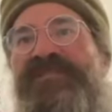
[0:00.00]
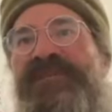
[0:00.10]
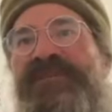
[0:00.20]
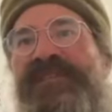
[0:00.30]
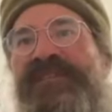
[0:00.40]

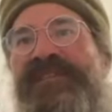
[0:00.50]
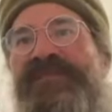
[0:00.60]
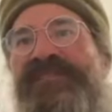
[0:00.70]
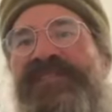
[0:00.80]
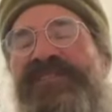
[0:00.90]
I mean,
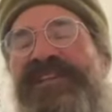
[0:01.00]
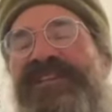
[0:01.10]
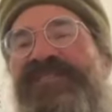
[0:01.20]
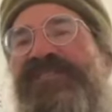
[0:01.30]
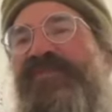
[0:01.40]
that sounds
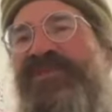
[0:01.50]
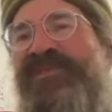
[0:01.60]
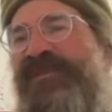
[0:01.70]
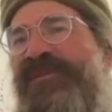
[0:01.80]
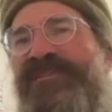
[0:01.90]
like a simple
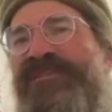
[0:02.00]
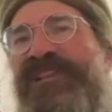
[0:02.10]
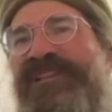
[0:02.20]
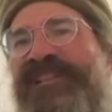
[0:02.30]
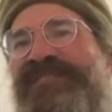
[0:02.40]
thing, but it's
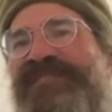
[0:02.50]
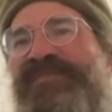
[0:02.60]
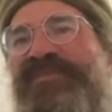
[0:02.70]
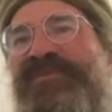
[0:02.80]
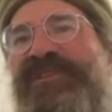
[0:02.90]
not that
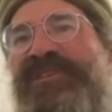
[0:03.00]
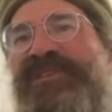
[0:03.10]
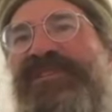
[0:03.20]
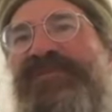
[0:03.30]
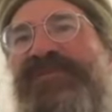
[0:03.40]
simple,
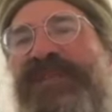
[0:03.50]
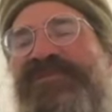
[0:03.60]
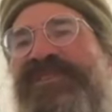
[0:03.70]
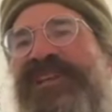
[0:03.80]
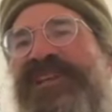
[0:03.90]
because
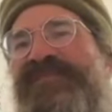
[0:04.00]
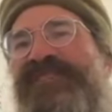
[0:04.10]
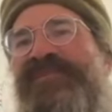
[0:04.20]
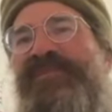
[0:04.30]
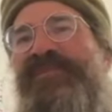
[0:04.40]
sometimes you can't
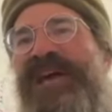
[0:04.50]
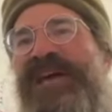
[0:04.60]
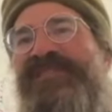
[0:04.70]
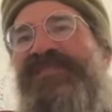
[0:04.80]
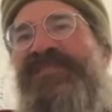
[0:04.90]
listen
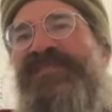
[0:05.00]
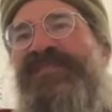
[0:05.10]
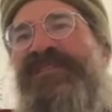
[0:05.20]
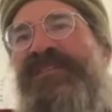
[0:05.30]
past